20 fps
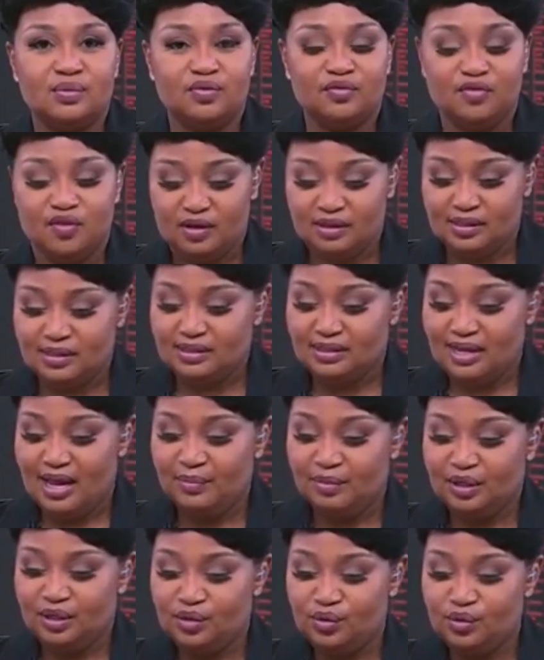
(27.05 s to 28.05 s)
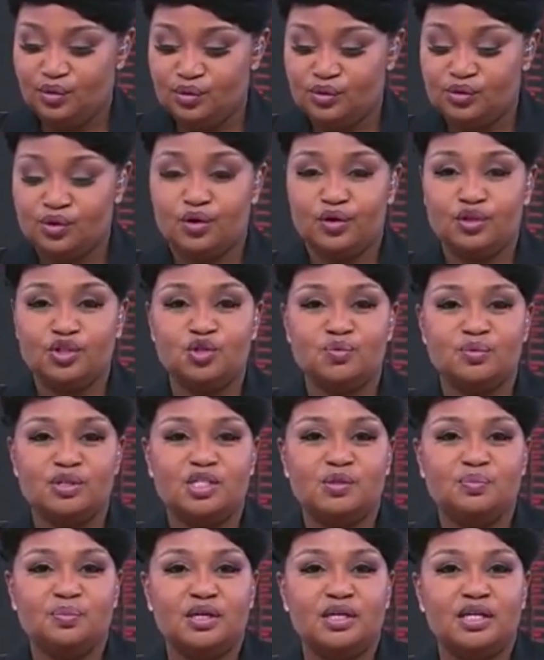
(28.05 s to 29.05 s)
We've got Simon who's going to be
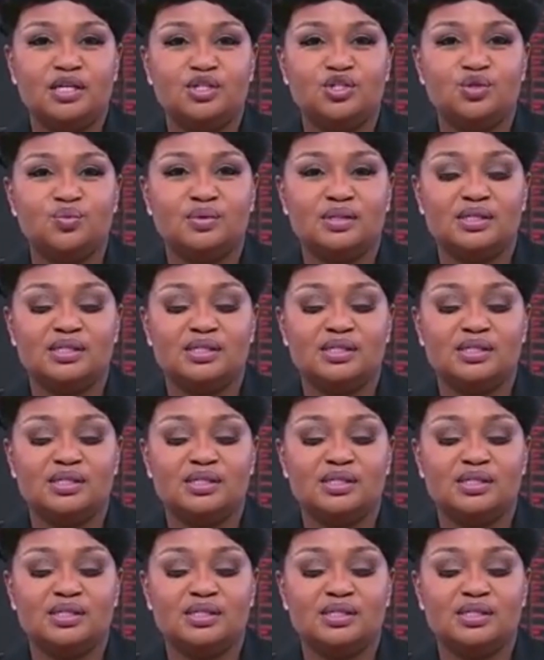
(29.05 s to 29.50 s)
speaking to